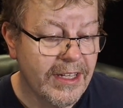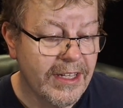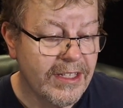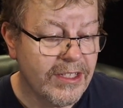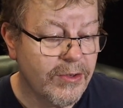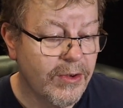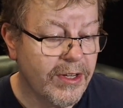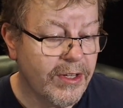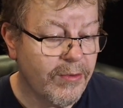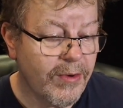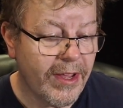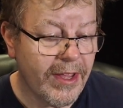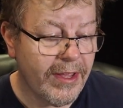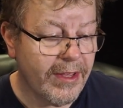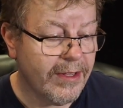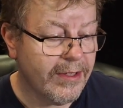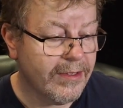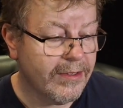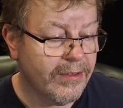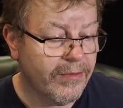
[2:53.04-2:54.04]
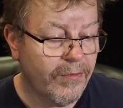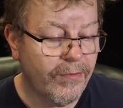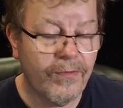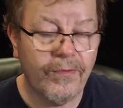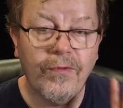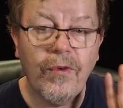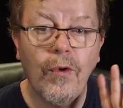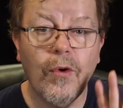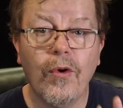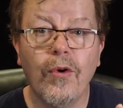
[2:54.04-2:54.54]
So anyway,
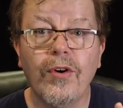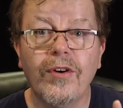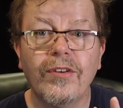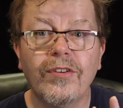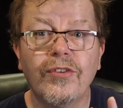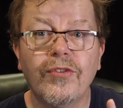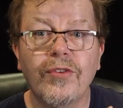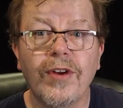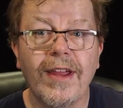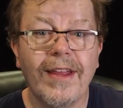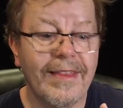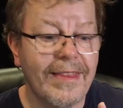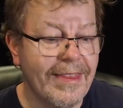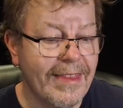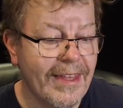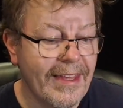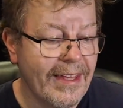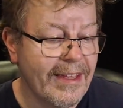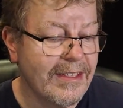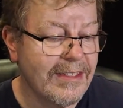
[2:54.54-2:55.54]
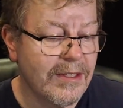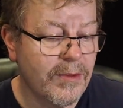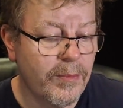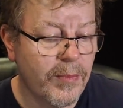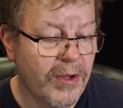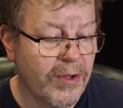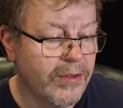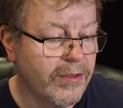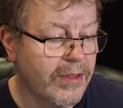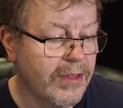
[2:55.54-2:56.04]
4 great things
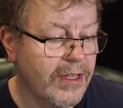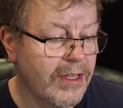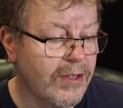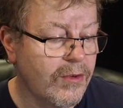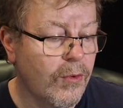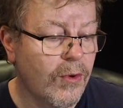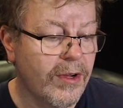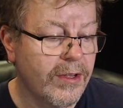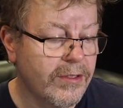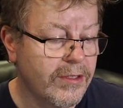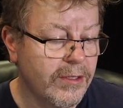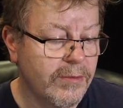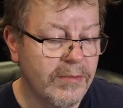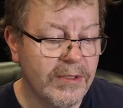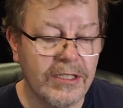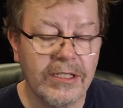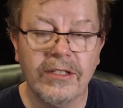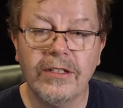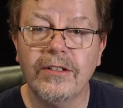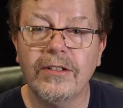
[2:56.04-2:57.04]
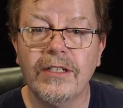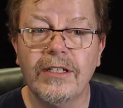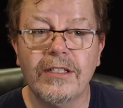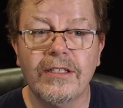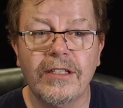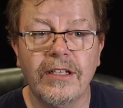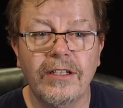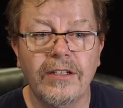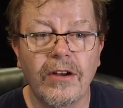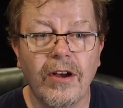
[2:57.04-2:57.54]
about the Quantum
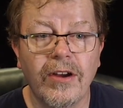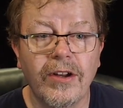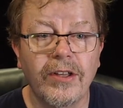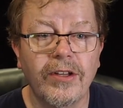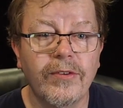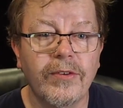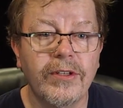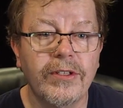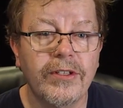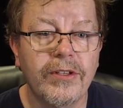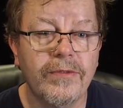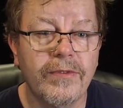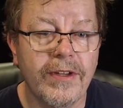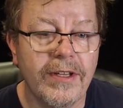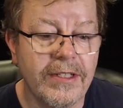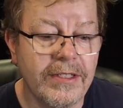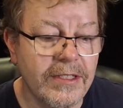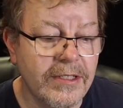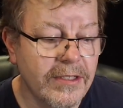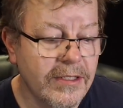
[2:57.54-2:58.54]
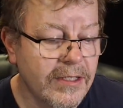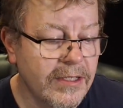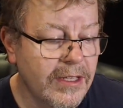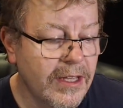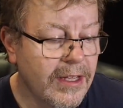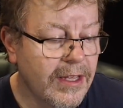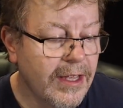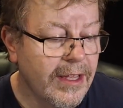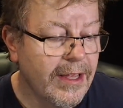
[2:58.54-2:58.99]
series in audio interfaces,